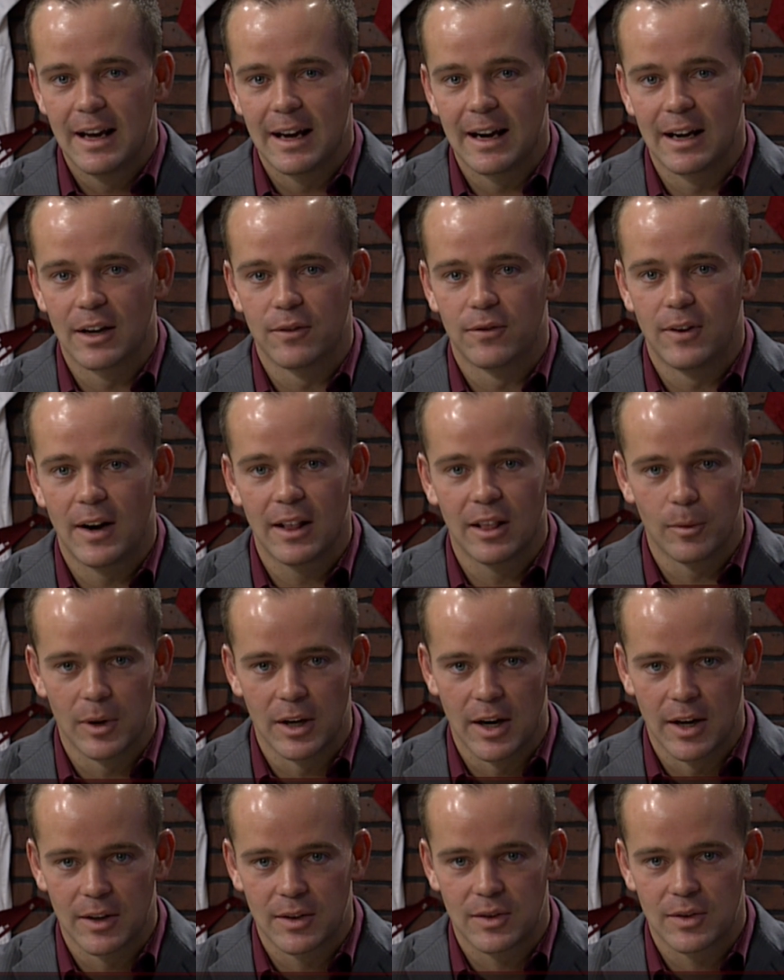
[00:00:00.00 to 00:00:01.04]
and following
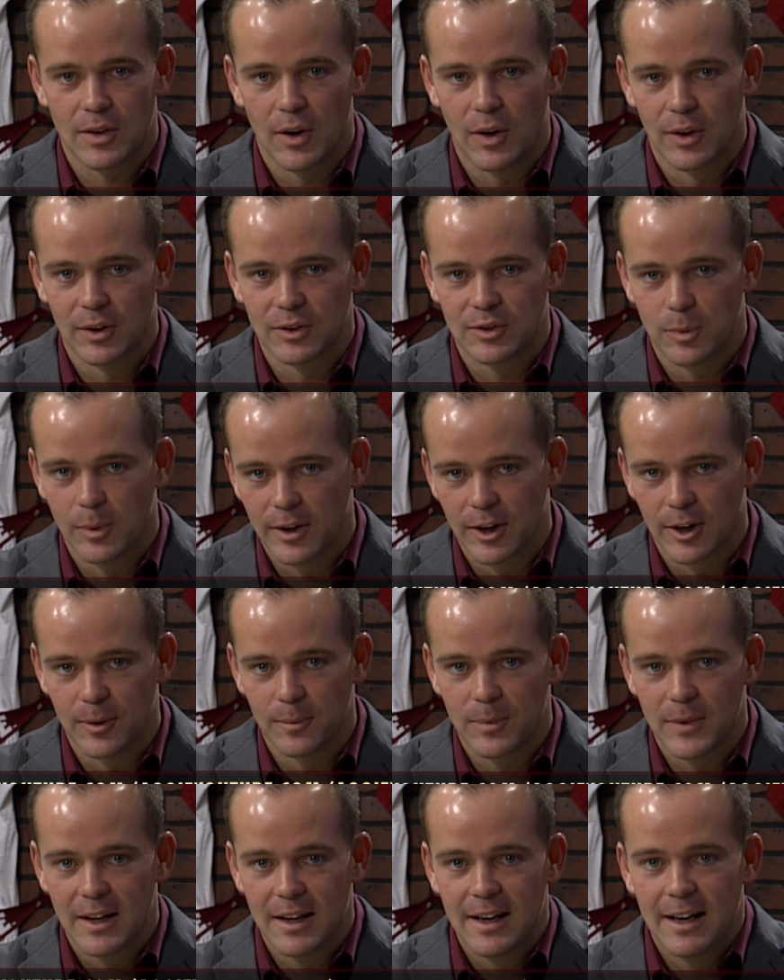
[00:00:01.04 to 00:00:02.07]
us on Twitter.
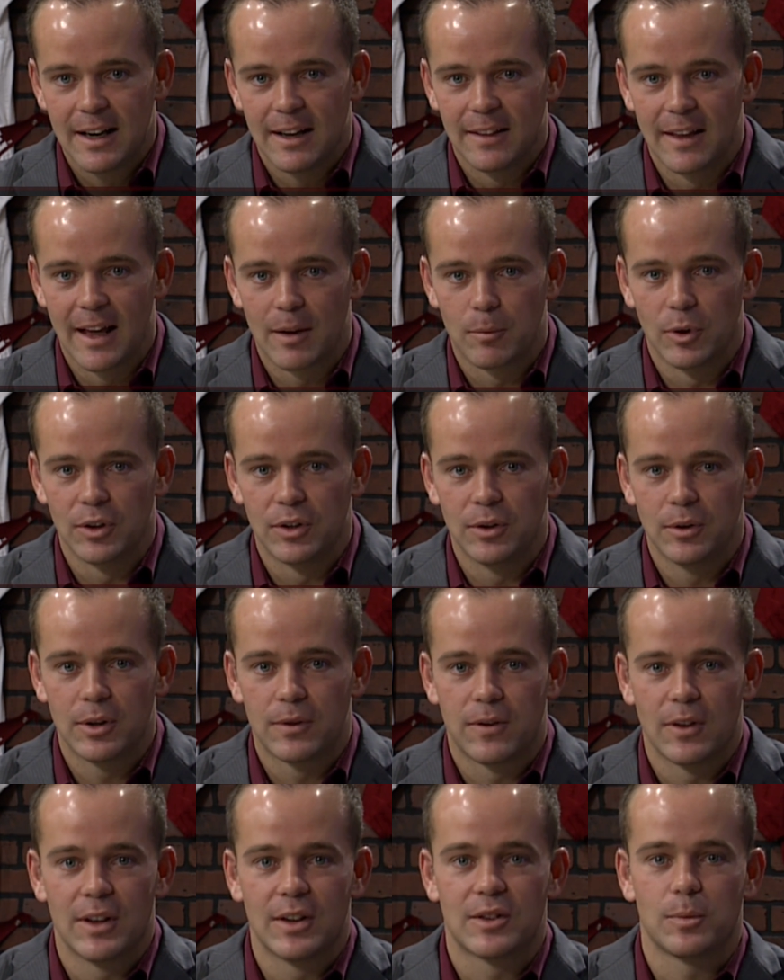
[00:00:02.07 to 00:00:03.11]
That will do it
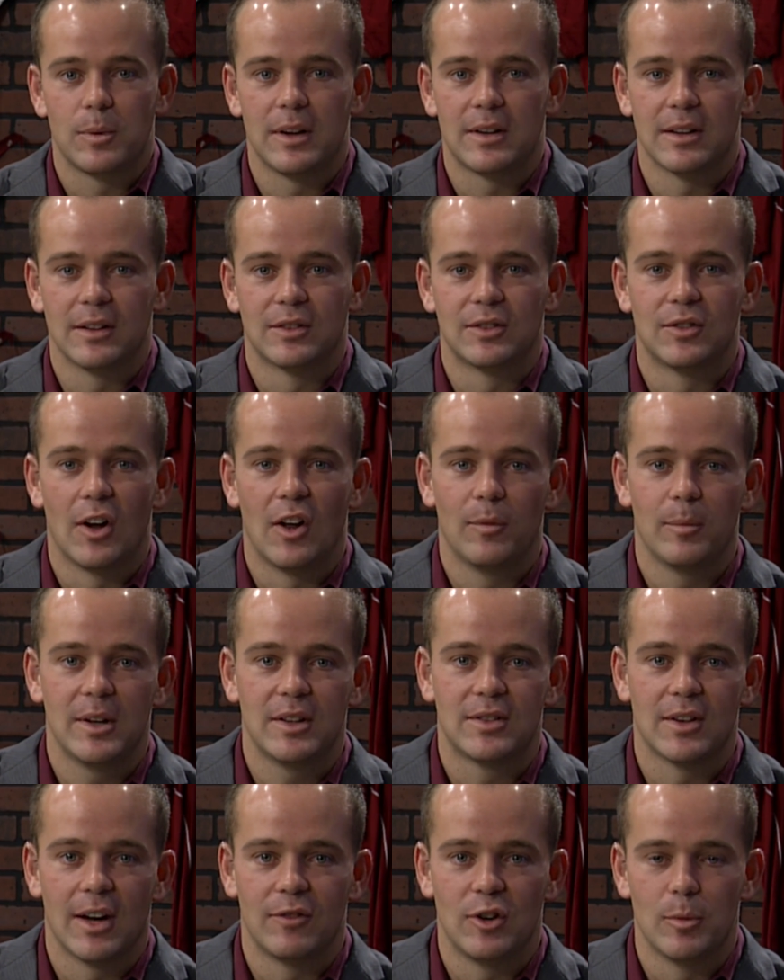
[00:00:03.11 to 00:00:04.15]
for this week's
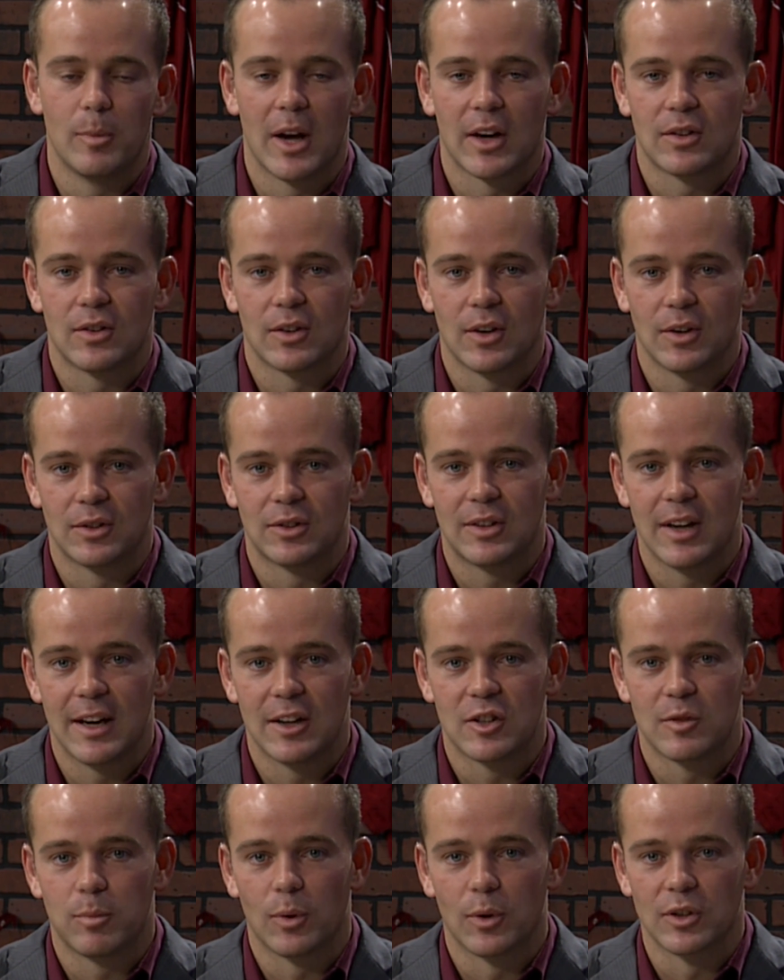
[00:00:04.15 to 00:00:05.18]
installment of New Mexico State
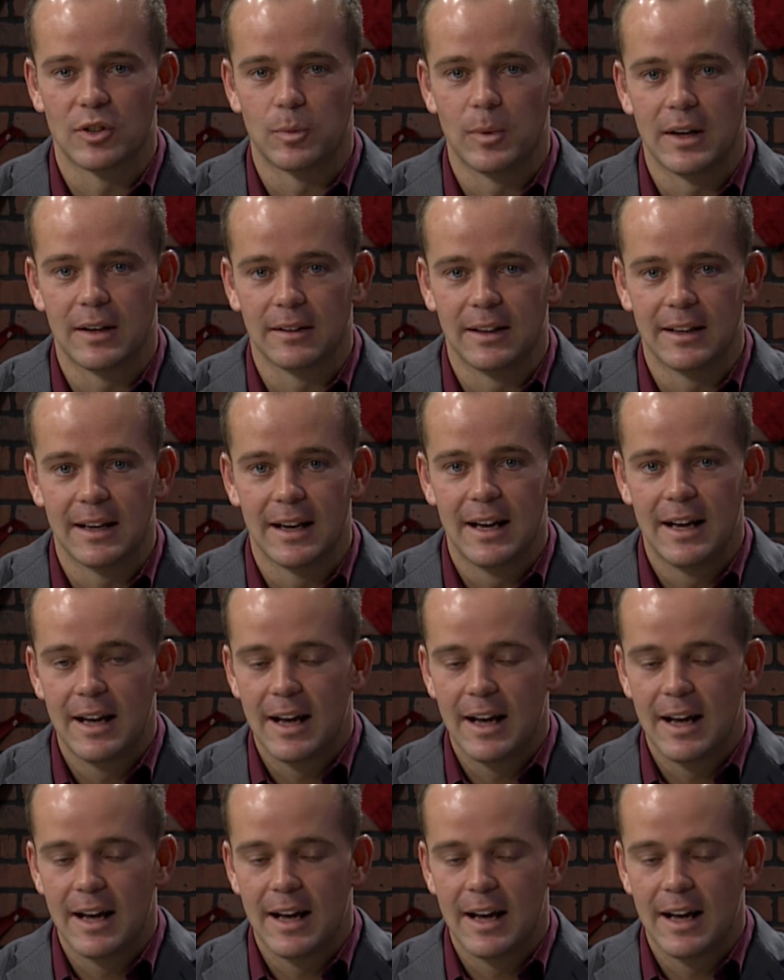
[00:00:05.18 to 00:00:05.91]
Sports Weekly.